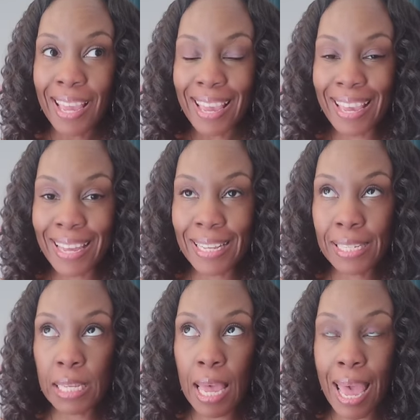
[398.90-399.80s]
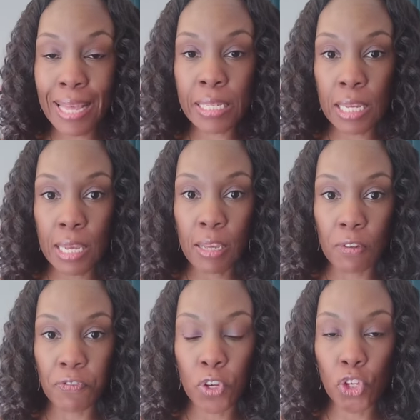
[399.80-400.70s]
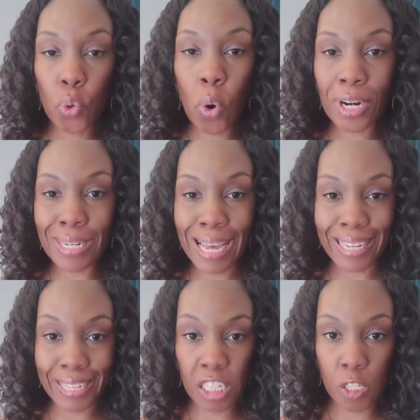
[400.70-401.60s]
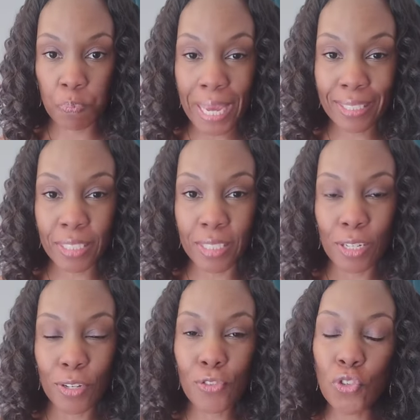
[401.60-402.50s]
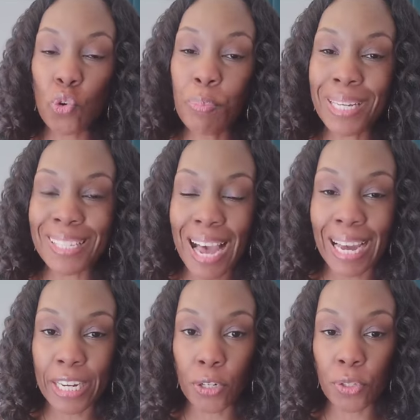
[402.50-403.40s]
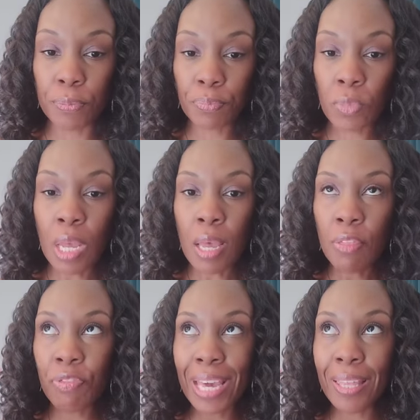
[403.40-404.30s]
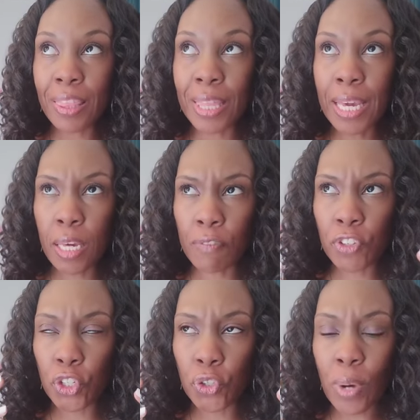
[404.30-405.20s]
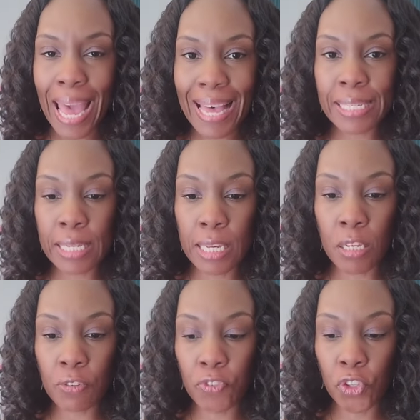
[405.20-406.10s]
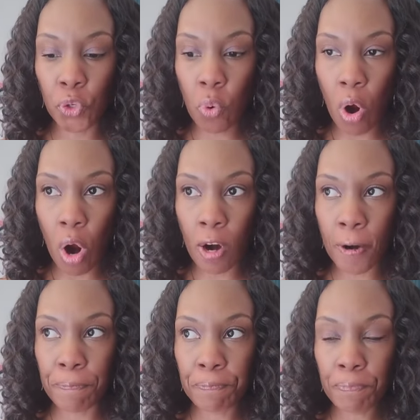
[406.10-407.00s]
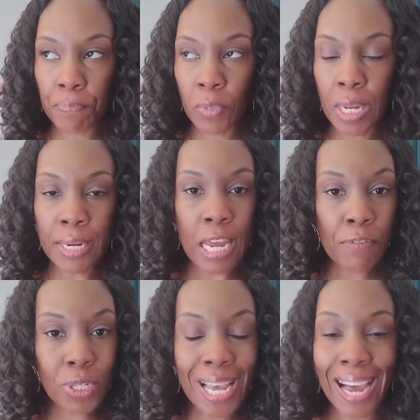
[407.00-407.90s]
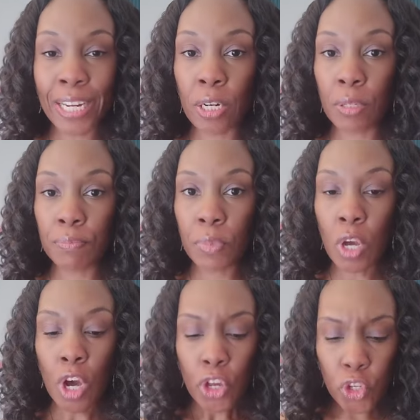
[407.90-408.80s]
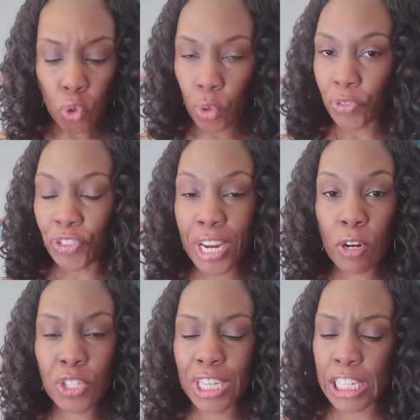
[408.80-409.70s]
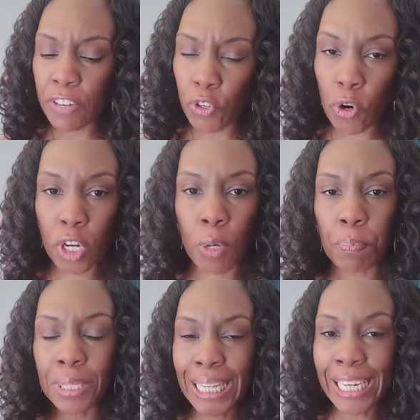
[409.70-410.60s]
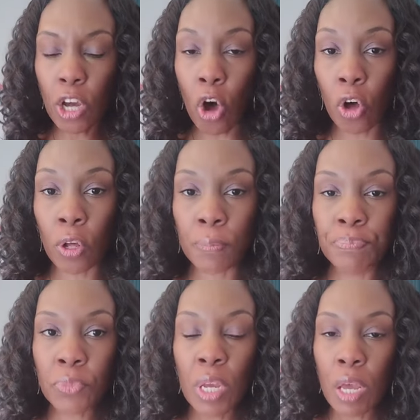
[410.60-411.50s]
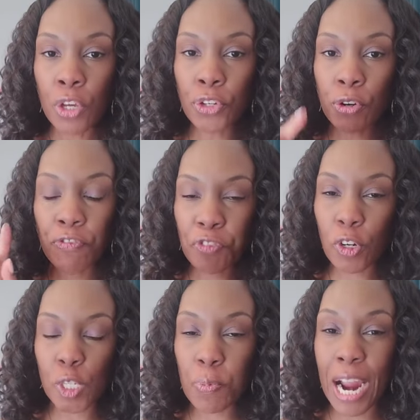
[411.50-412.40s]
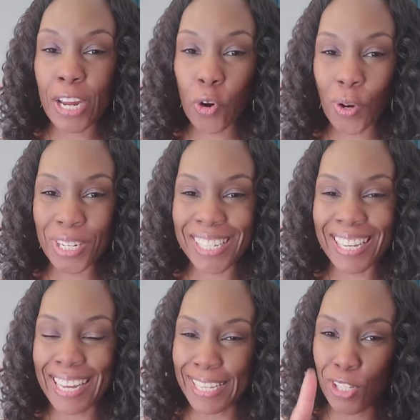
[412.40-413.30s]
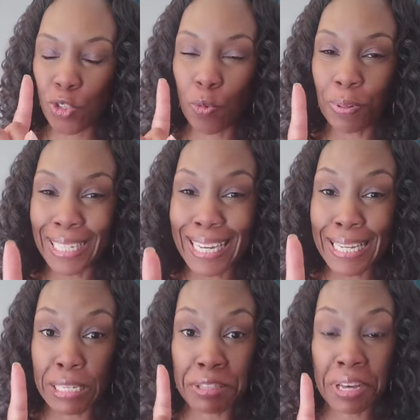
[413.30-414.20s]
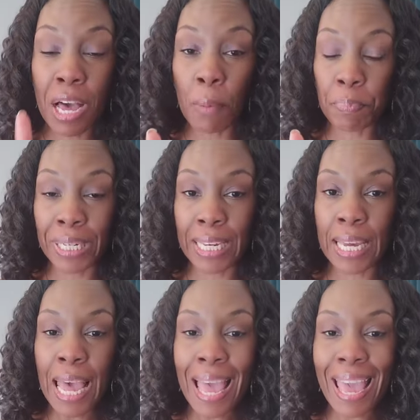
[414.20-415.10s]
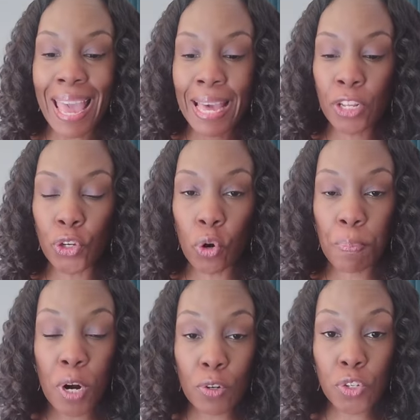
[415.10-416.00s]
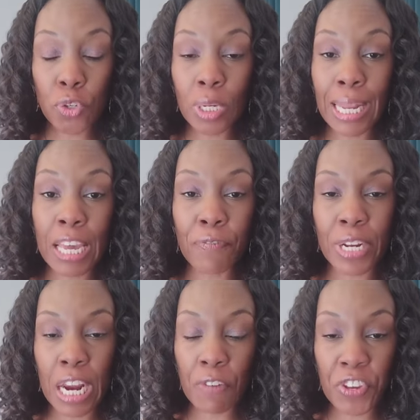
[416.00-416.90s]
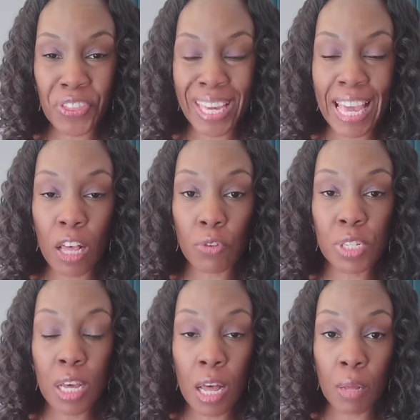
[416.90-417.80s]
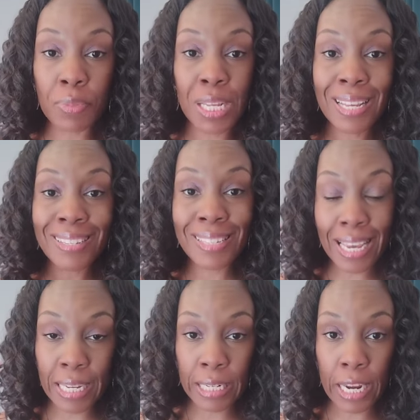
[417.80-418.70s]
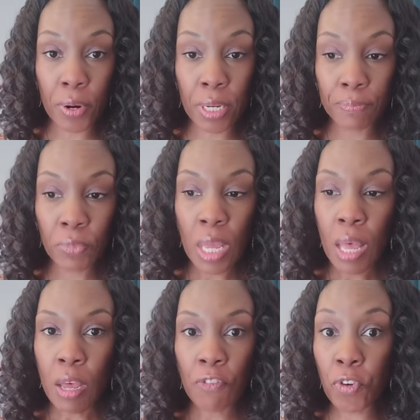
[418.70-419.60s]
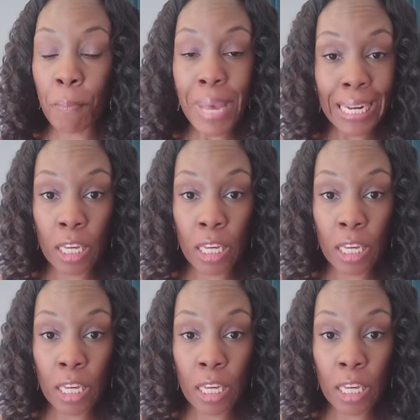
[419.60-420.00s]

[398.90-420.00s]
it is as if you are not expected to be tired. They think of you as if you are never tired. You are there to give your complete all. Your first priority is to please the company, and your personal life and everything else comes secondary. For many